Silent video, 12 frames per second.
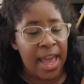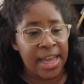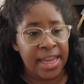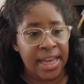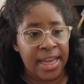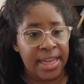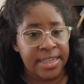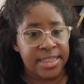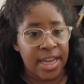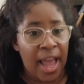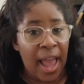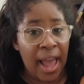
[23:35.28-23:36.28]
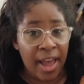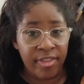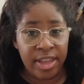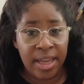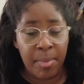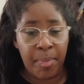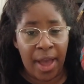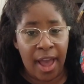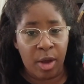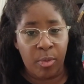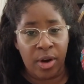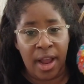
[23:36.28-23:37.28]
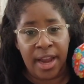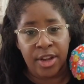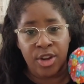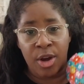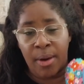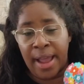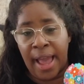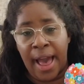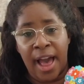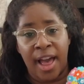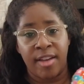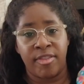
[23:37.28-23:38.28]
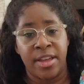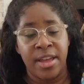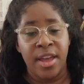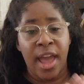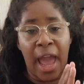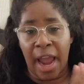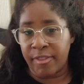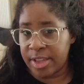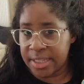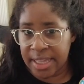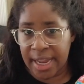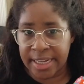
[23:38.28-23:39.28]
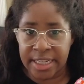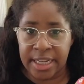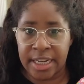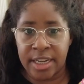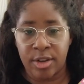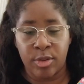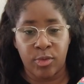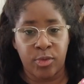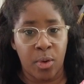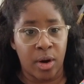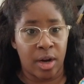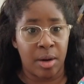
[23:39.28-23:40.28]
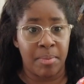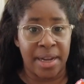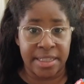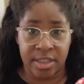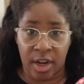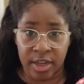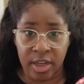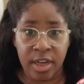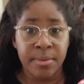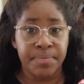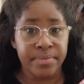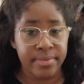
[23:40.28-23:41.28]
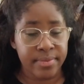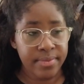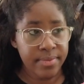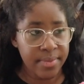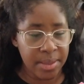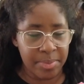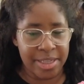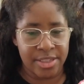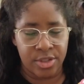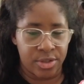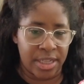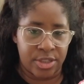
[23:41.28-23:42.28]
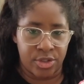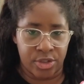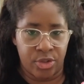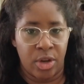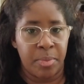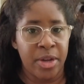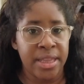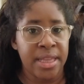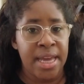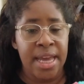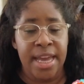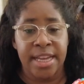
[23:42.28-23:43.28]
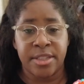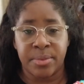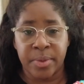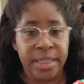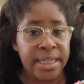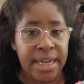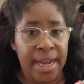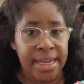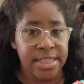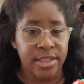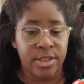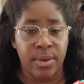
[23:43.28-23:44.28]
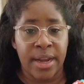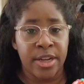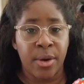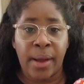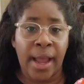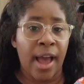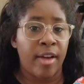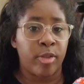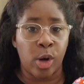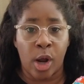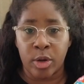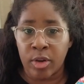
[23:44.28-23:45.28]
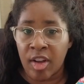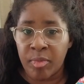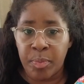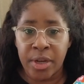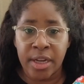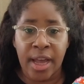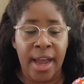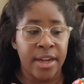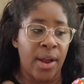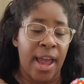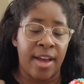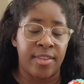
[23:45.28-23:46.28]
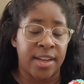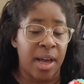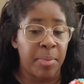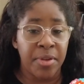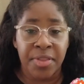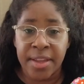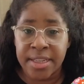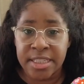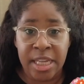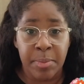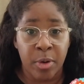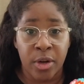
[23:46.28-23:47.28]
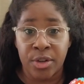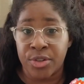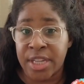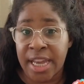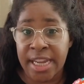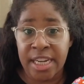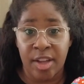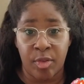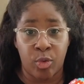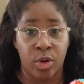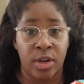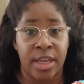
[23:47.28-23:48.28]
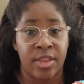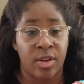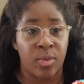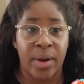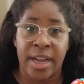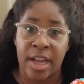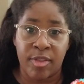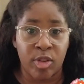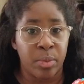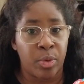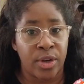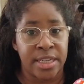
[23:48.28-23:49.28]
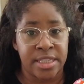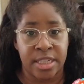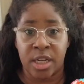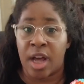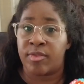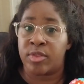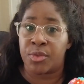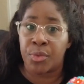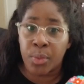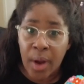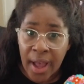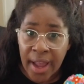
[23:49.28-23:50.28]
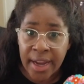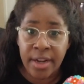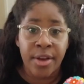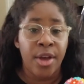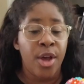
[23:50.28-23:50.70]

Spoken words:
And having a bag where I know I have everything that I need for my daughter, because that's usually who I'm with, is really nice. So I know I have her autograph book. I know I have a couple of things to keep her entertained if we're either waiting for the boys to get off of a ride